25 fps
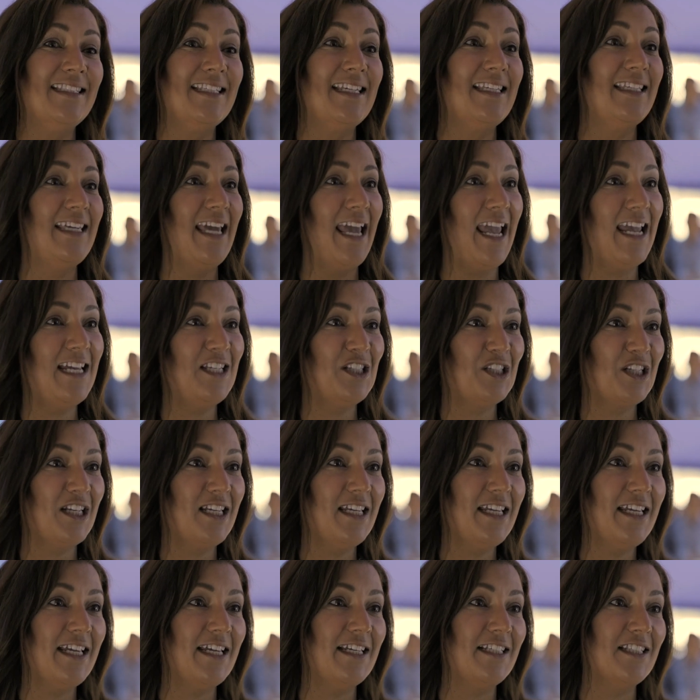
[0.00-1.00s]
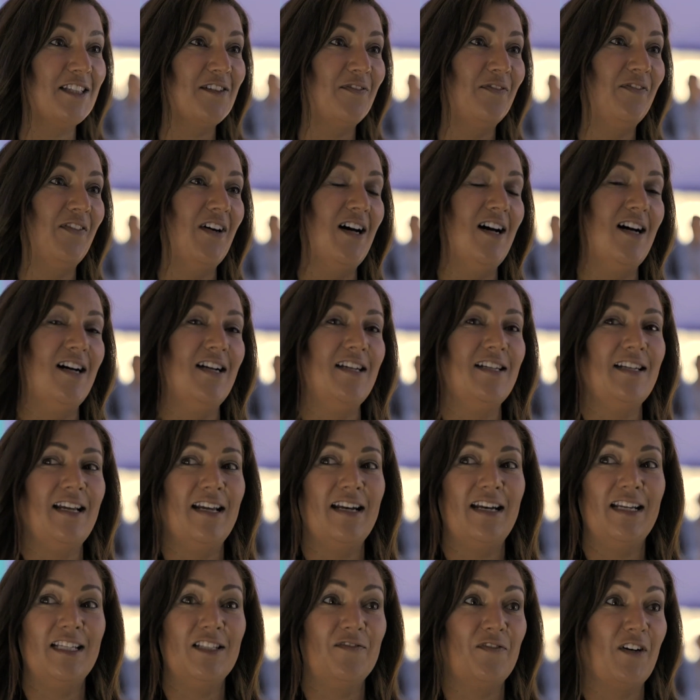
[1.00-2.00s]
it's engaging, it's fun,
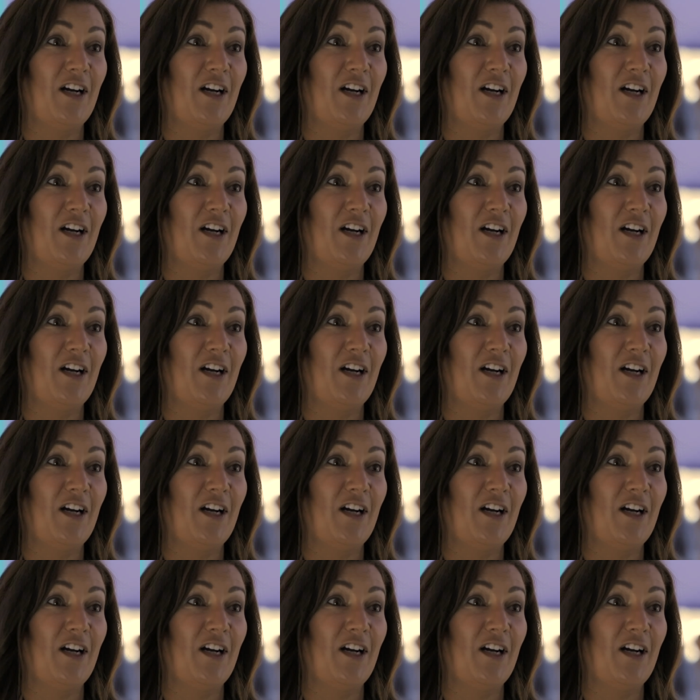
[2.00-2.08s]
and it's